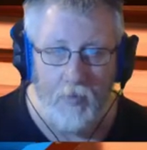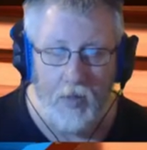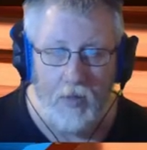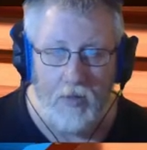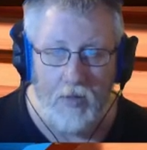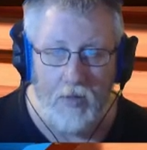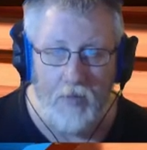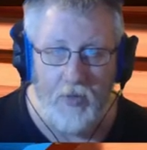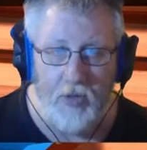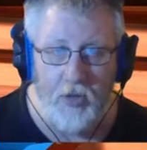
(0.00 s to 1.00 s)
So I
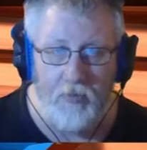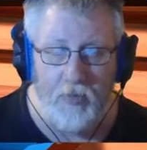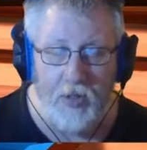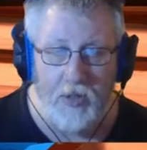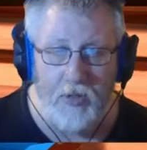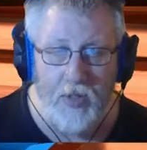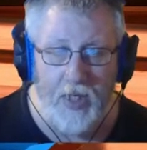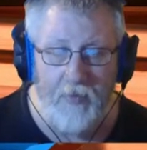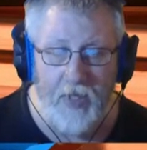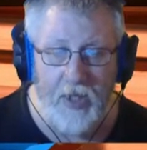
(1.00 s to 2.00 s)
presume there's no
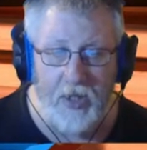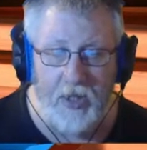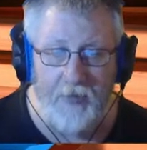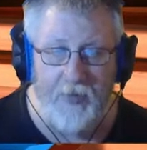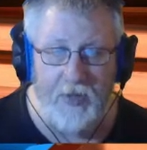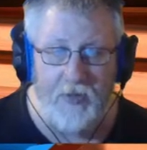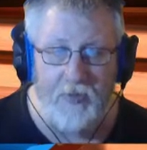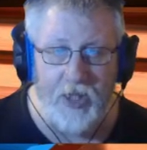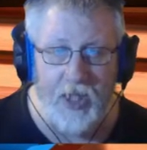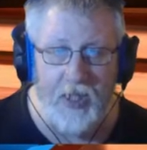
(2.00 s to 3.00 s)
any major difference from
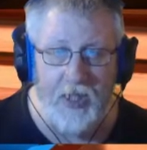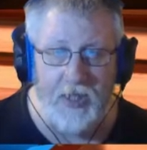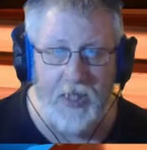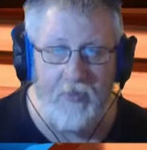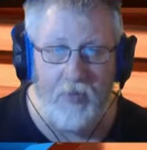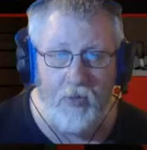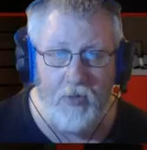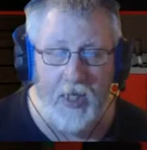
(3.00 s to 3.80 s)
Chinese 8-ball